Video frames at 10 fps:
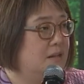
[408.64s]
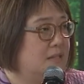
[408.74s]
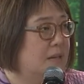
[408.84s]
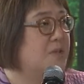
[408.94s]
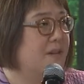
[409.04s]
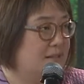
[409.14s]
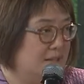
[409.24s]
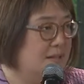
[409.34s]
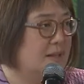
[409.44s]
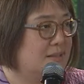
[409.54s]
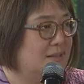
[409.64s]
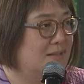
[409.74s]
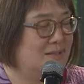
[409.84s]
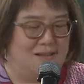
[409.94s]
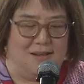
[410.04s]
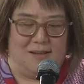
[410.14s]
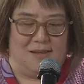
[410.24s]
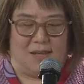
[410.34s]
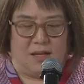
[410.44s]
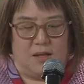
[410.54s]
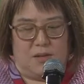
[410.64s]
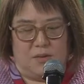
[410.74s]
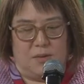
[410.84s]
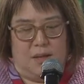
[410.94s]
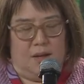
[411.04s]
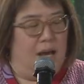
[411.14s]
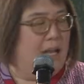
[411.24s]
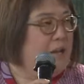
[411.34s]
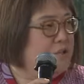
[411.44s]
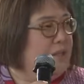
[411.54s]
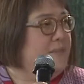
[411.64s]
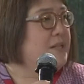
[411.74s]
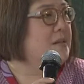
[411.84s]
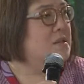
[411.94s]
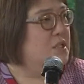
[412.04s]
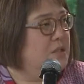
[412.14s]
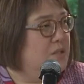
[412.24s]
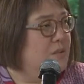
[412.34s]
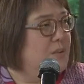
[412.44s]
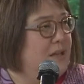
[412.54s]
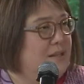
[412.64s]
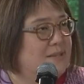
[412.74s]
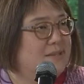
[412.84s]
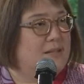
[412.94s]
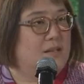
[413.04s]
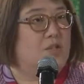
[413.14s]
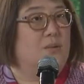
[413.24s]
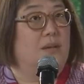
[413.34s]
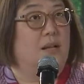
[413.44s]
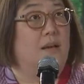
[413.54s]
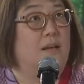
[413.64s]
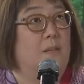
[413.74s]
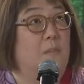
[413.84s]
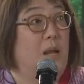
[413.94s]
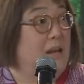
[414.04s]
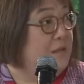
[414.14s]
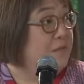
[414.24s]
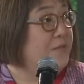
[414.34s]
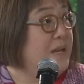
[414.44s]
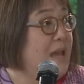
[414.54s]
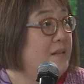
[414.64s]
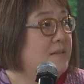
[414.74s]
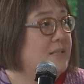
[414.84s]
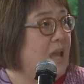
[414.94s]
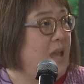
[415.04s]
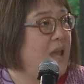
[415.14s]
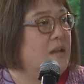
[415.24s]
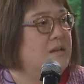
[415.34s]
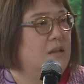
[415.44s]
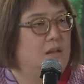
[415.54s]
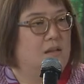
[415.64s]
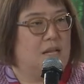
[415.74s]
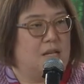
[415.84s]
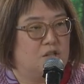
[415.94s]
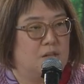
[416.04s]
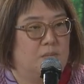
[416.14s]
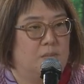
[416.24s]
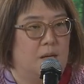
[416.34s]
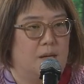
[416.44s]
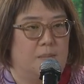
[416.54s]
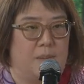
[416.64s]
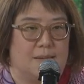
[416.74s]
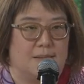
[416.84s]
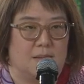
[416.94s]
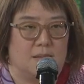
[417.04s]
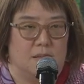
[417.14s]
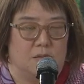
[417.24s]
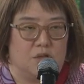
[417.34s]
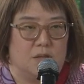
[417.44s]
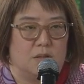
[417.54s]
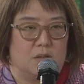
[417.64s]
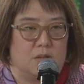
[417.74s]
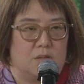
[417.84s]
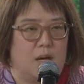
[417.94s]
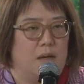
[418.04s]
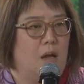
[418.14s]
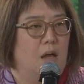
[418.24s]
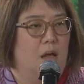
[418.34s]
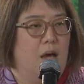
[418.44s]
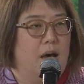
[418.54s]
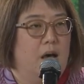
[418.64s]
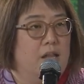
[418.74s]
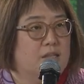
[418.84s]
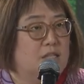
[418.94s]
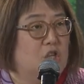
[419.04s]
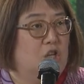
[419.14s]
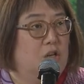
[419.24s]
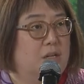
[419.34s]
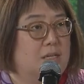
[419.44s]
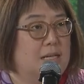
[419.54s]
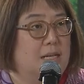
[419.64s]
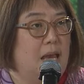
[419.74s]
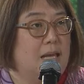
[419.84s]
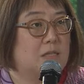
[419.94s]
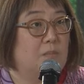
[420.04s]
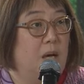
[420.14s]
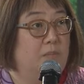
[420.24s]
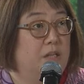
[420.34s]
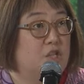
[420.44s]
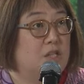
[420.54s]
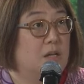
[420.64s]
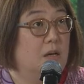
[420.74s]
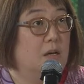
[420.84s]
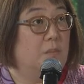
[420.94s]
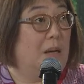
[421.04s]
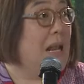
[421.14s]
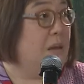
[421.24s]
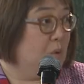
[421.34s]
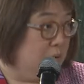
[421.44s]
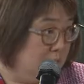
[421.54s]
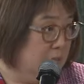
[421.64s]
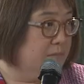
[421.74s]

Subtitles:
types of asset classes. Thank you. Alejandro, let me turn to you, and let's start to link blended finance and nature-based solutions, right? Earth Security has published a playbook,